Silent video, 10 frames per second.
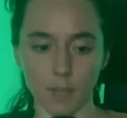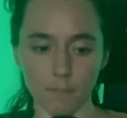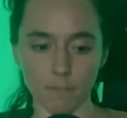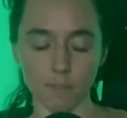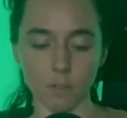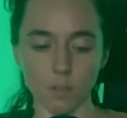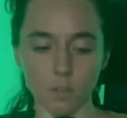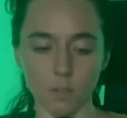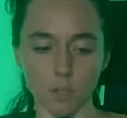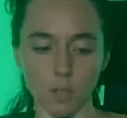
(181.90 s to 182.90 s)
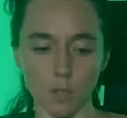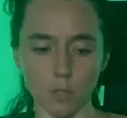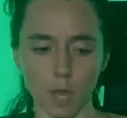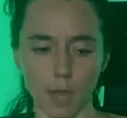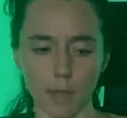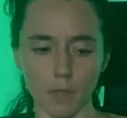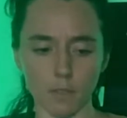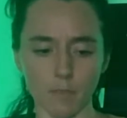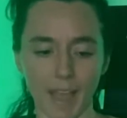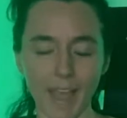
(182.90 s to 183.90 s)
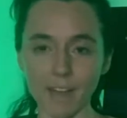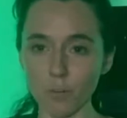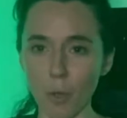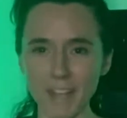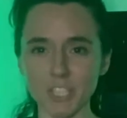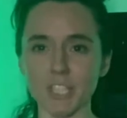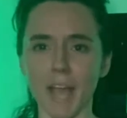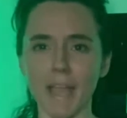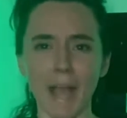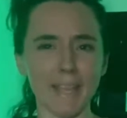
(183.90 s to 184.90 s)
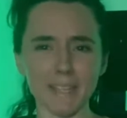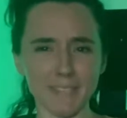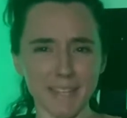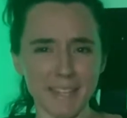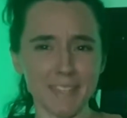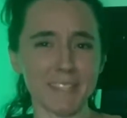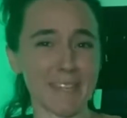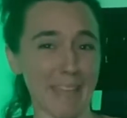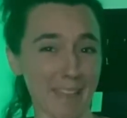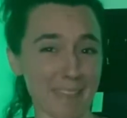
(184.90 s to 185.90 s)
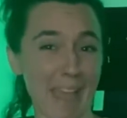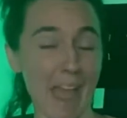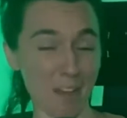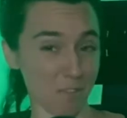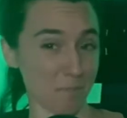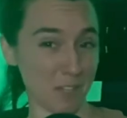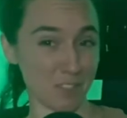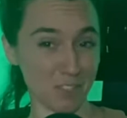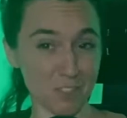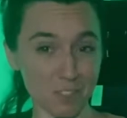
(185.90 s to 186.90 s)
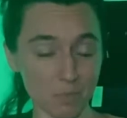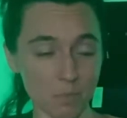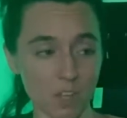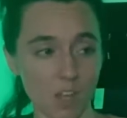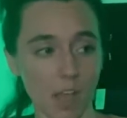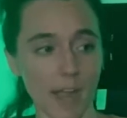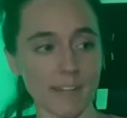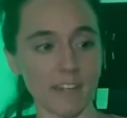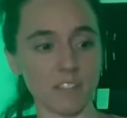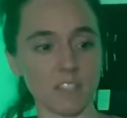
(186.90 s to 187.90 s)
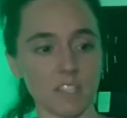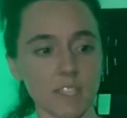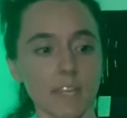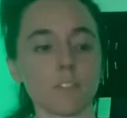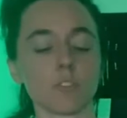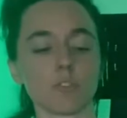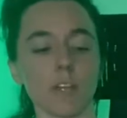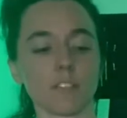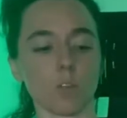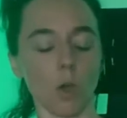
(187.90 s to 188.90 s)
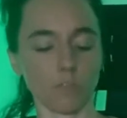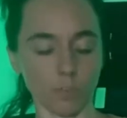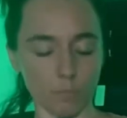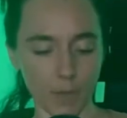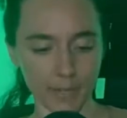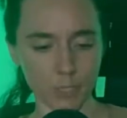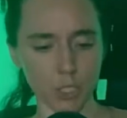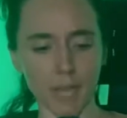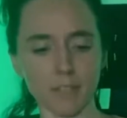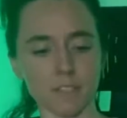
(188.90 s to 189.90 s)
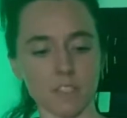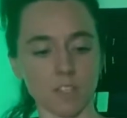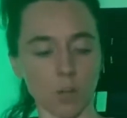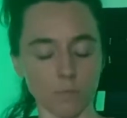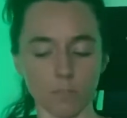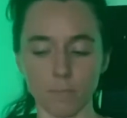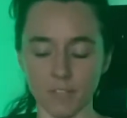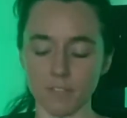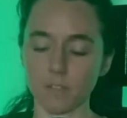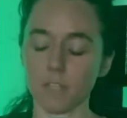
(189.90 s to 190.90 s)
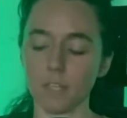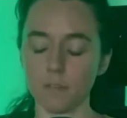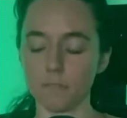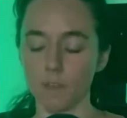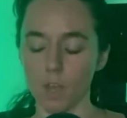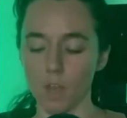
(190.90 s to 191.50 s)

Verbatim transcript: I feel a lot, I don't know, I guess I needed to get that out of my system. I needed to get stress off of my chest and off of my sleeve.